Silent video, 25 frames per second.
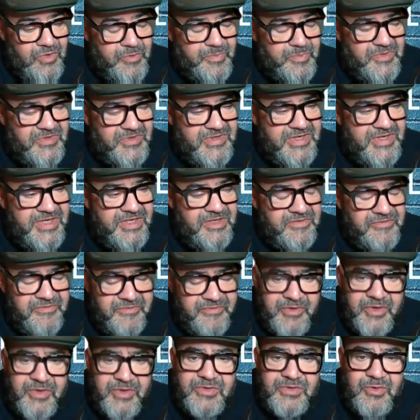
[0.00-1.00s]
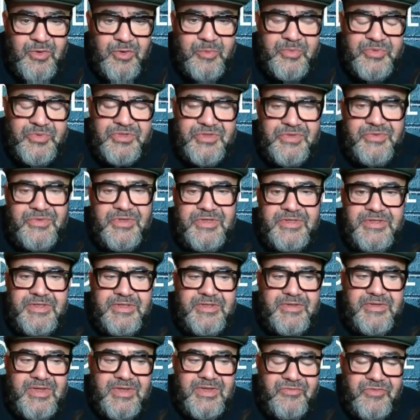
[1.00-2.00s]
obscene photo
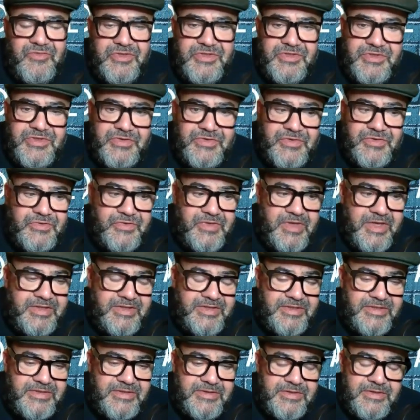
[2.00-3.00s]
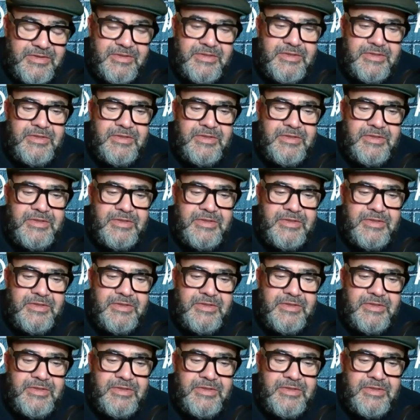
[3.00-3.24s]
opportunity that Rishi Sunak did